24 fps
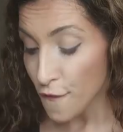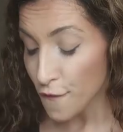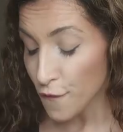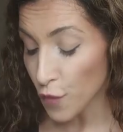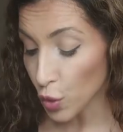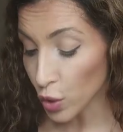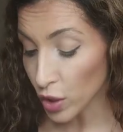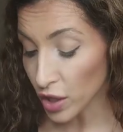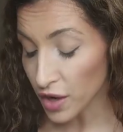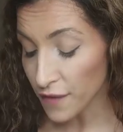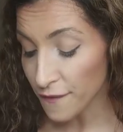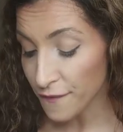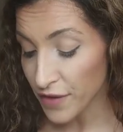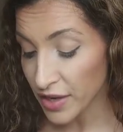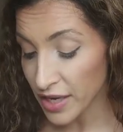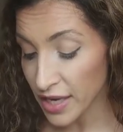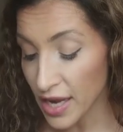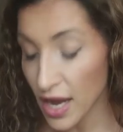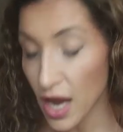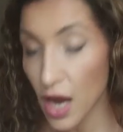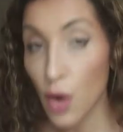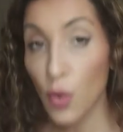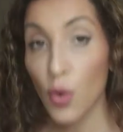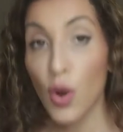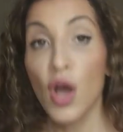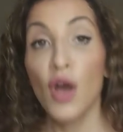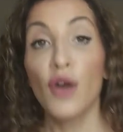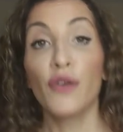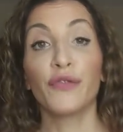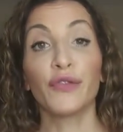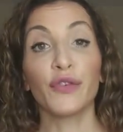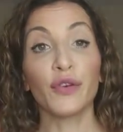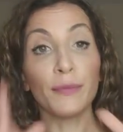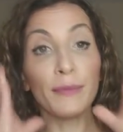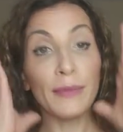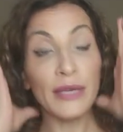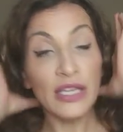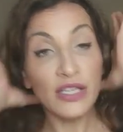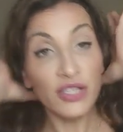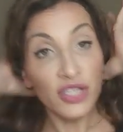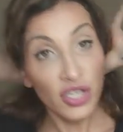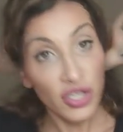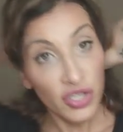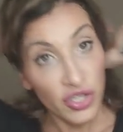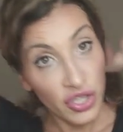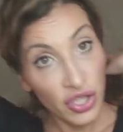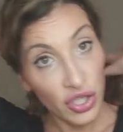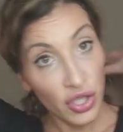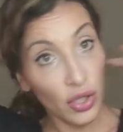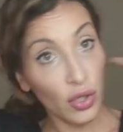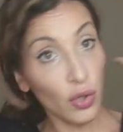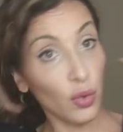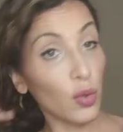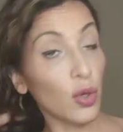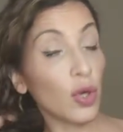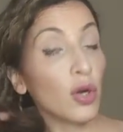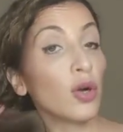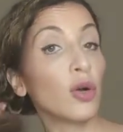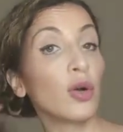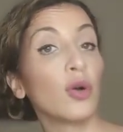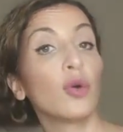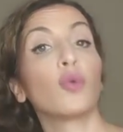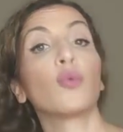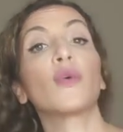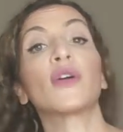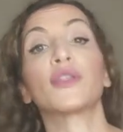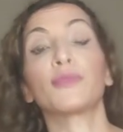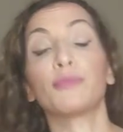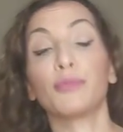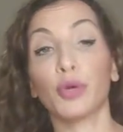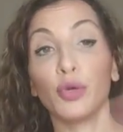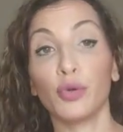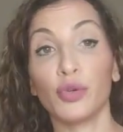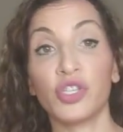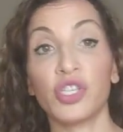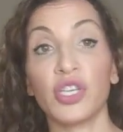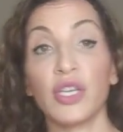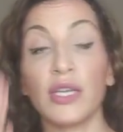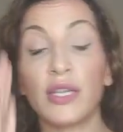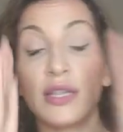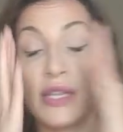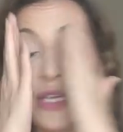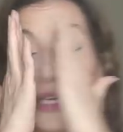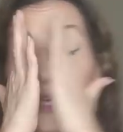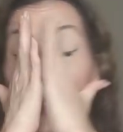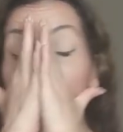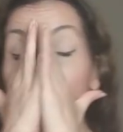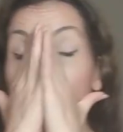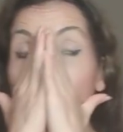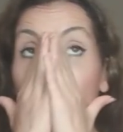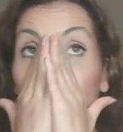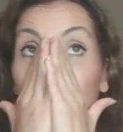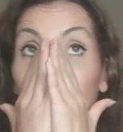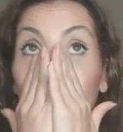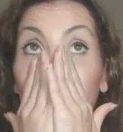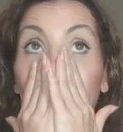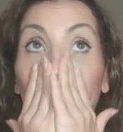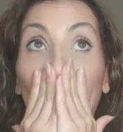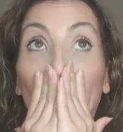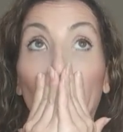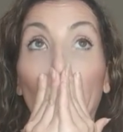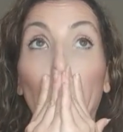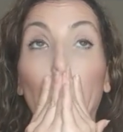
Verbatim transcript: for a video for me to do with Poochie, the um